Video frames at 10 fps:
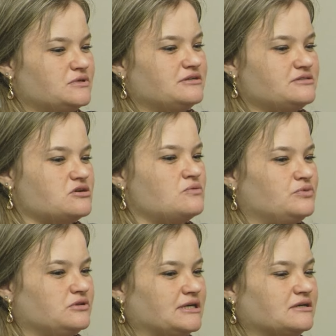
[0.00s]
to
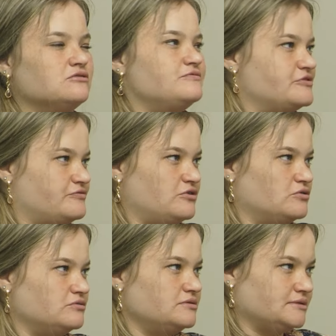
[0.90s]
sample like off the
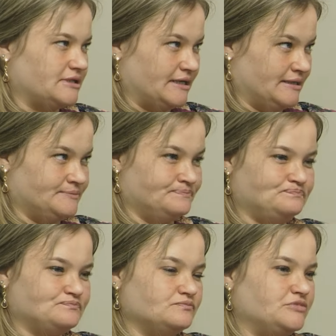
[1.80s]
floor,
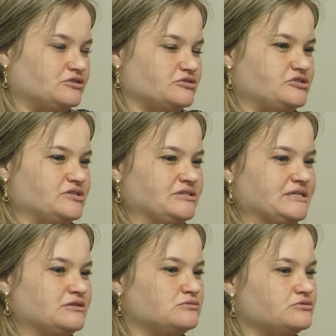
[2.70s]
because then
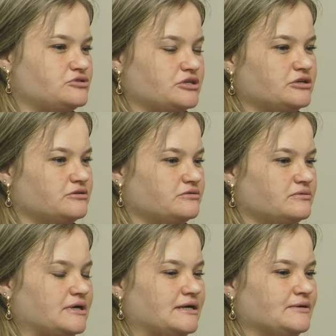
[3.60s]
that
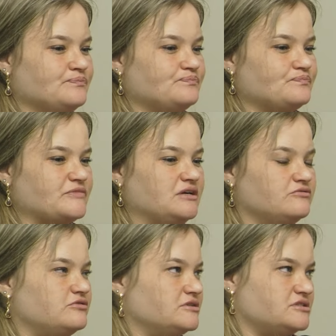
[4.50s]
also
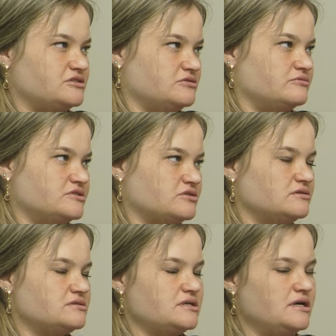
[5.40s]
influences your
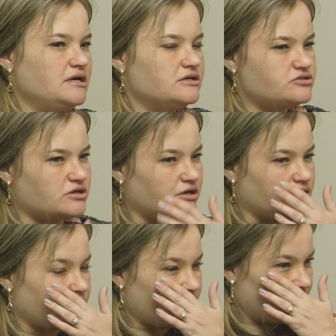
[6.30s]
results.
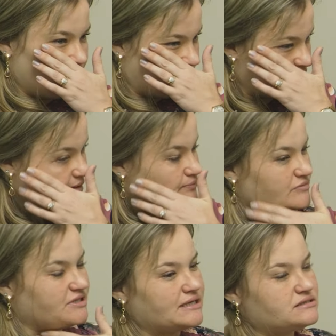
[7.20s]
So
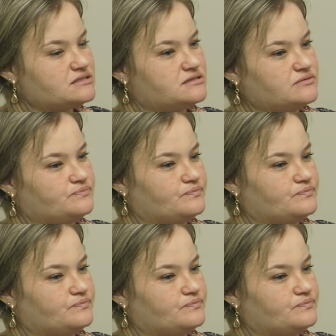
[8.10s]
that's the